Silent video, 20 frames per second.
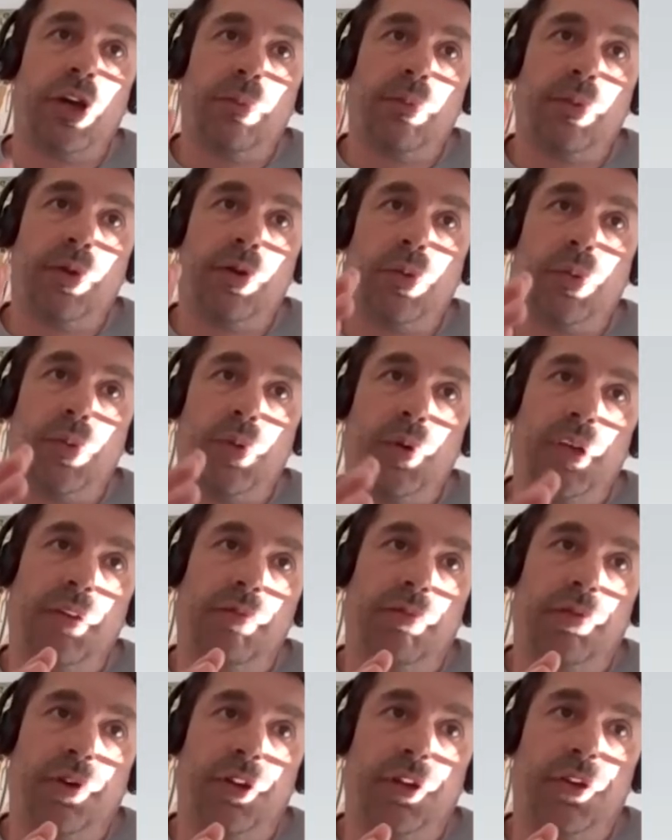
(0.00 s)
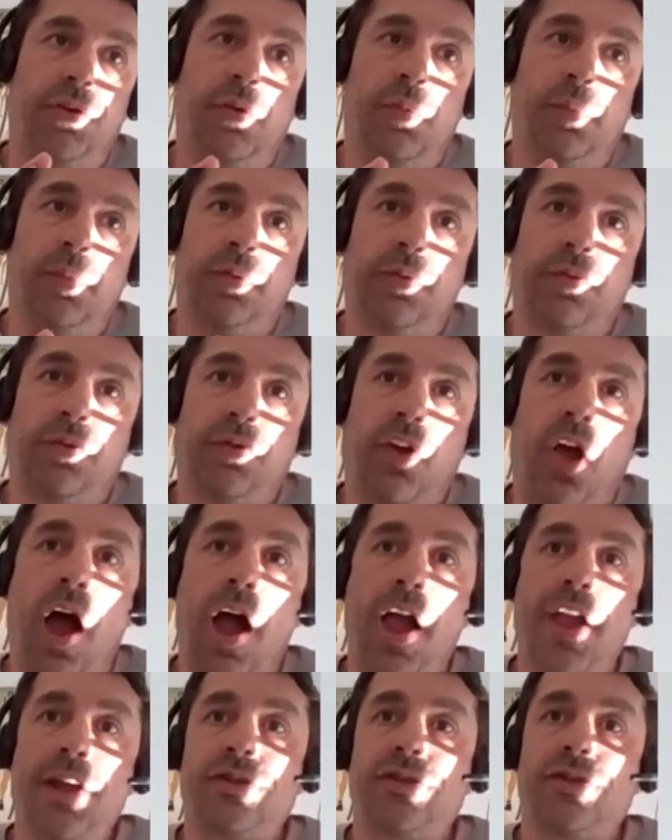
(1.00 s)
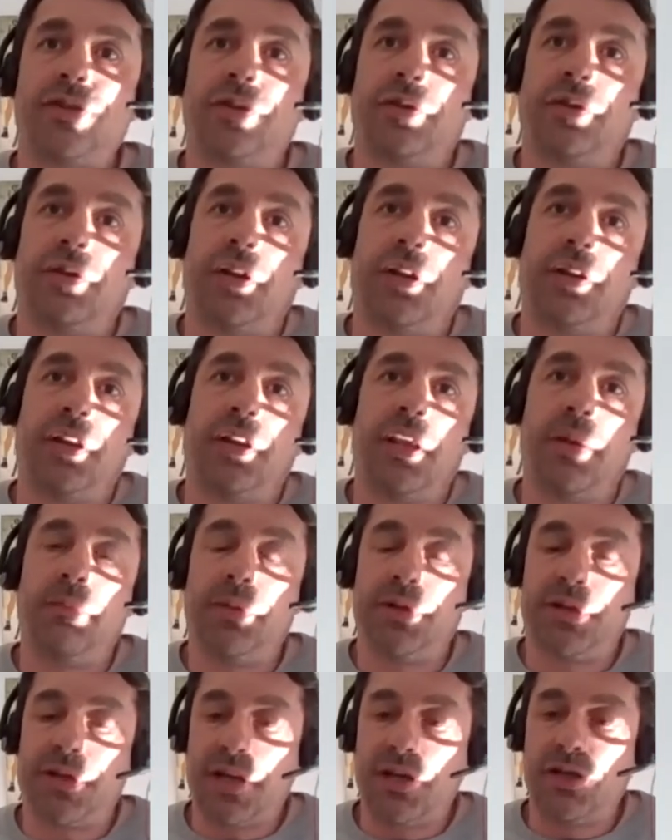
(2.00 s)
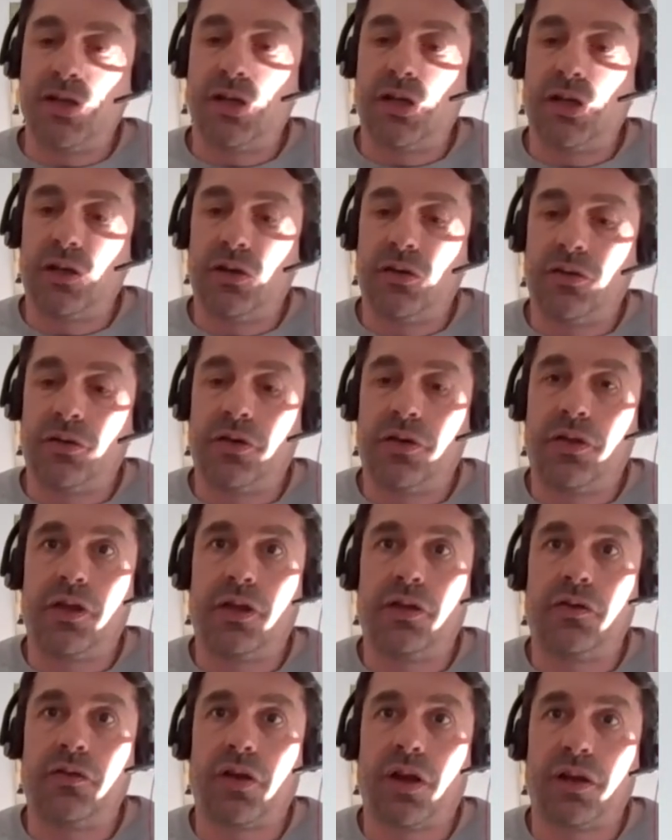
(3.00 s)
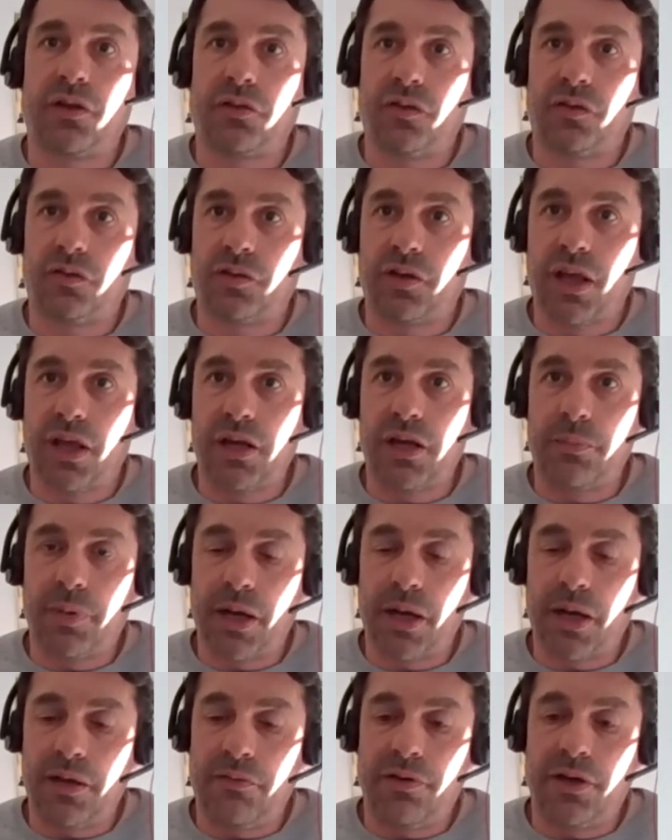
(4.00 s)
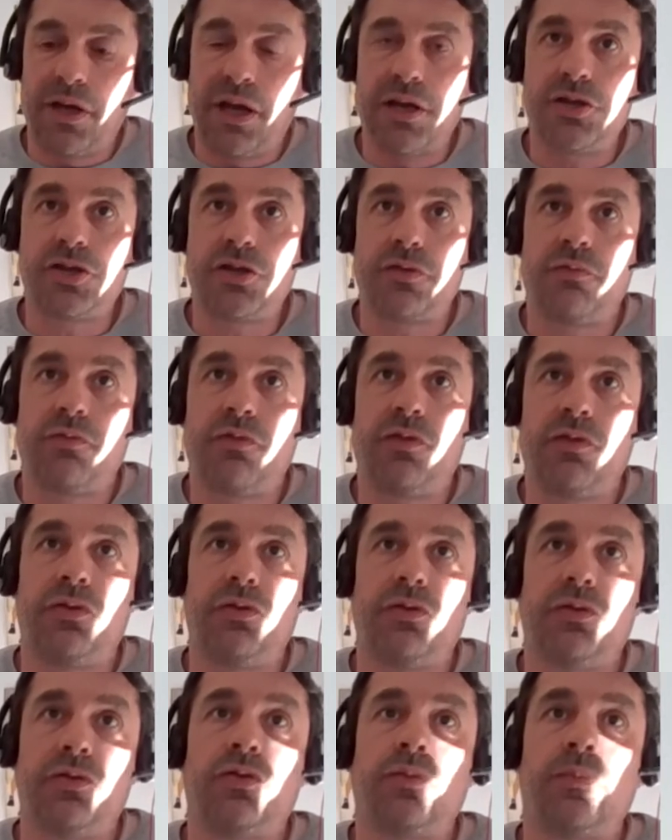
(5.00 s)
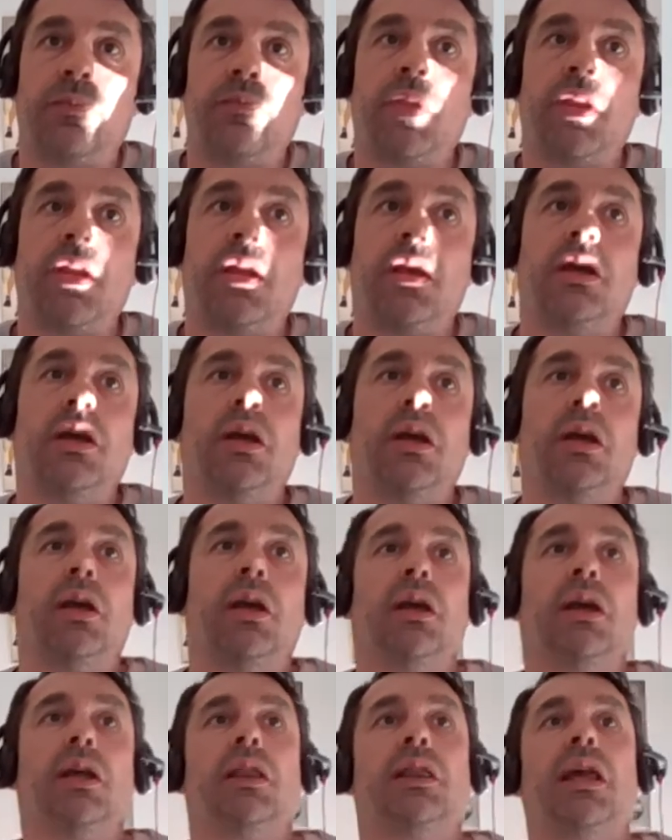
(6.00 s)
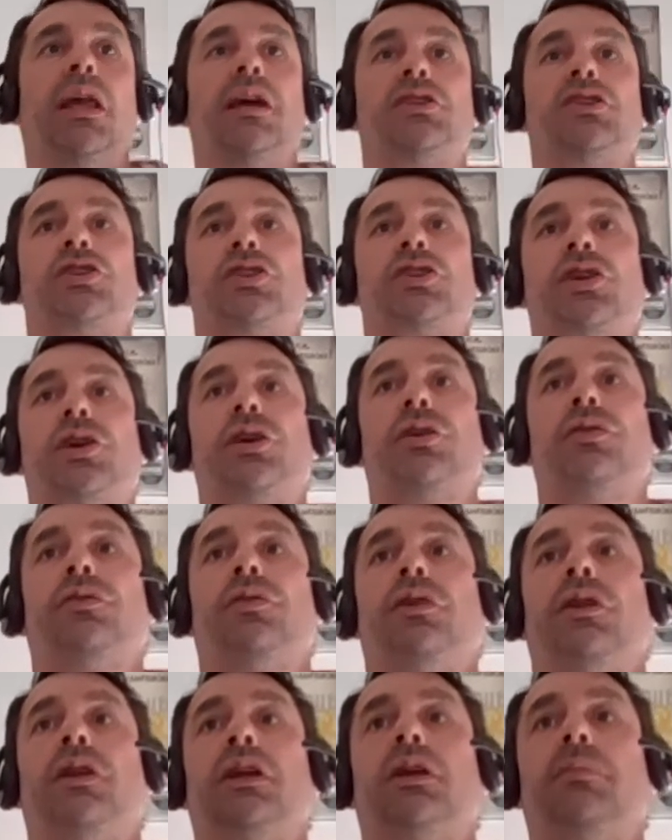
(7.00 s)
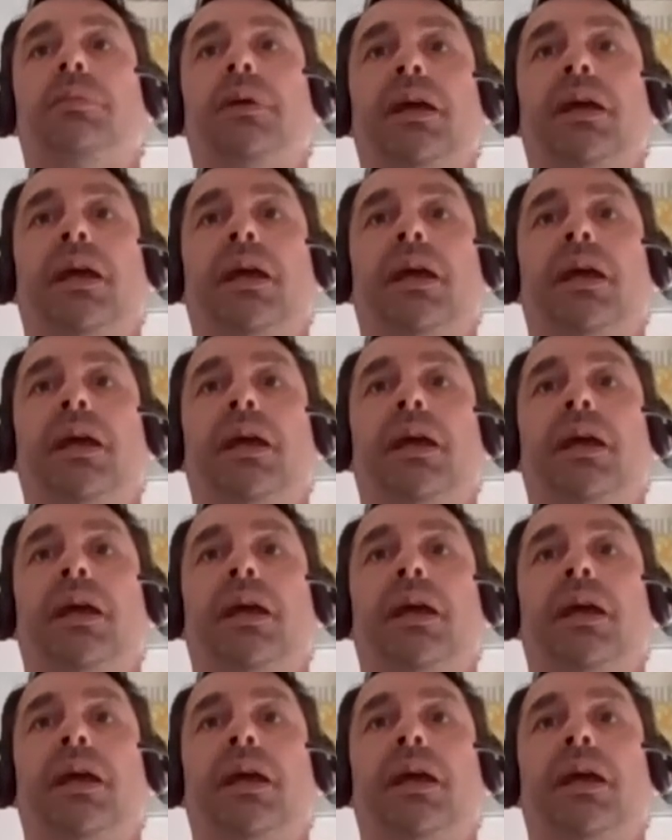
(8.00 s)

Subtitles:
between renewables, hydrogen, and then potentially onto things like sustainable aviation fuels. That's shown a little bit